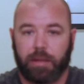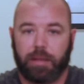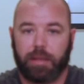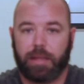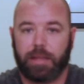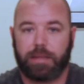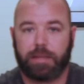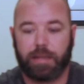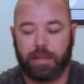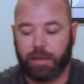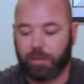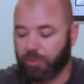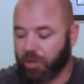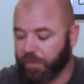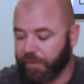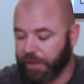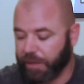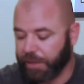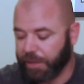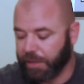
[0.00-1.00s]
That's it. I'm
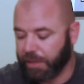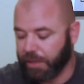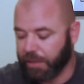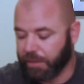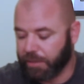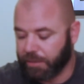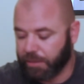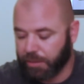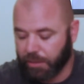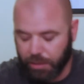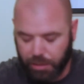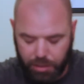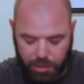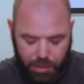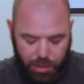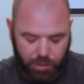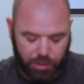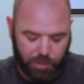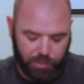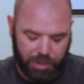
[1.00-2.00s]
off to get the kids.
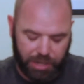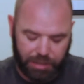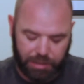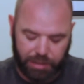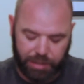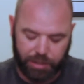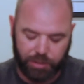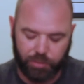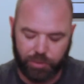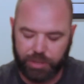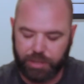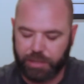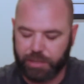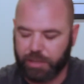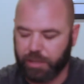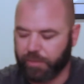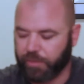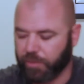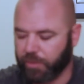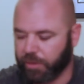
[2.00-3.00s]
I'll come back later with this
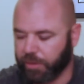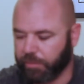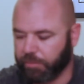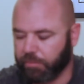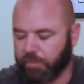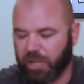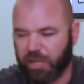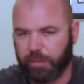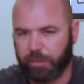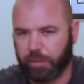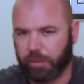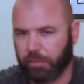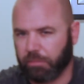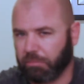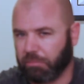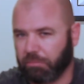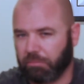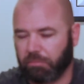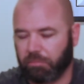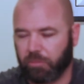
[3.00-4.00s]
stuff on, maybe.
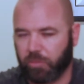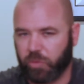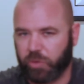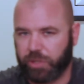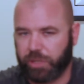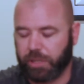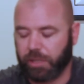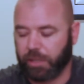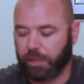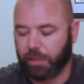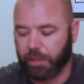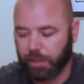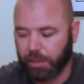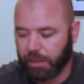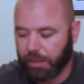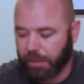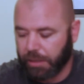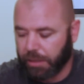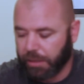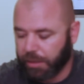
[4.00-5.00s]
We'll see.
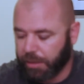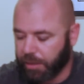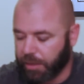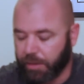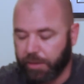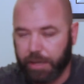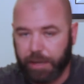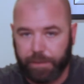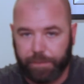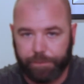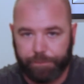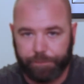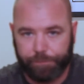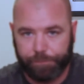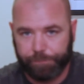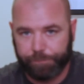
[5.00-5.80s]
All right.